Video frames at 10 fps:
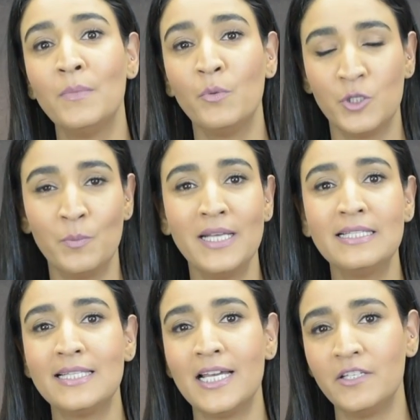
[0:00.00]
which
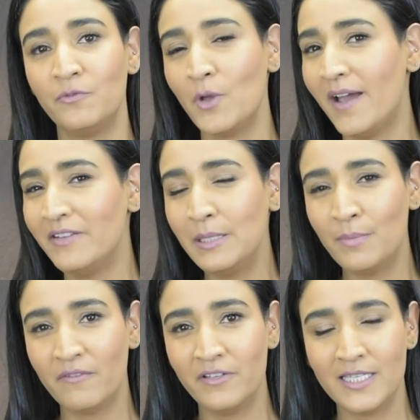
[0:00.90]
means that if you have any
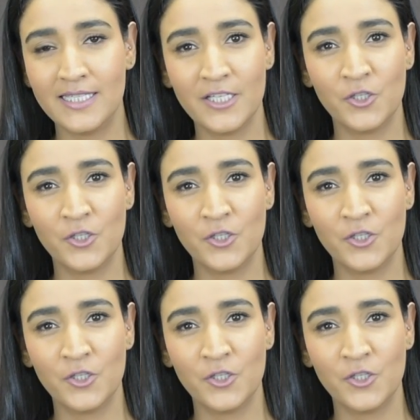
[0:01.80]
puffiness